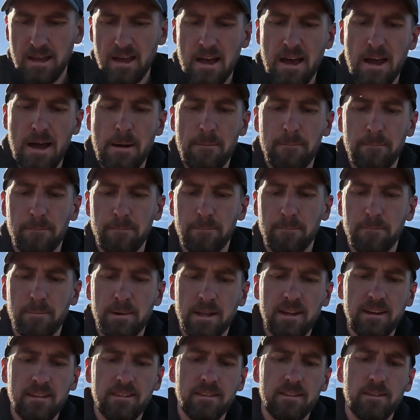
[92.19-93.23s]
But
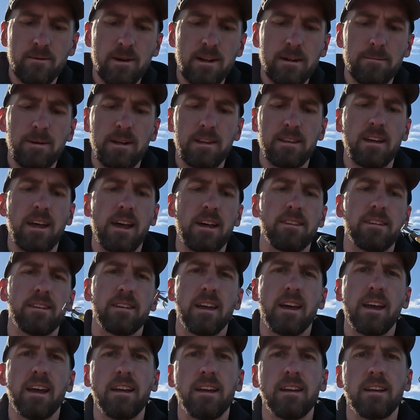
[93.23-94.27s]
this is the one I picked out
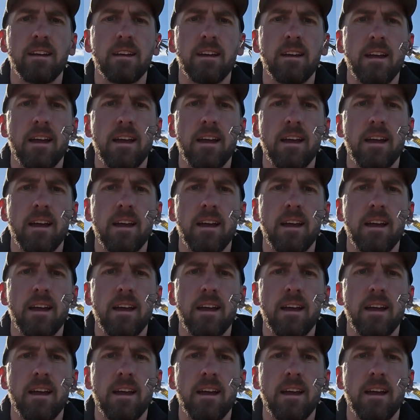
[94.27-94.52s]
today.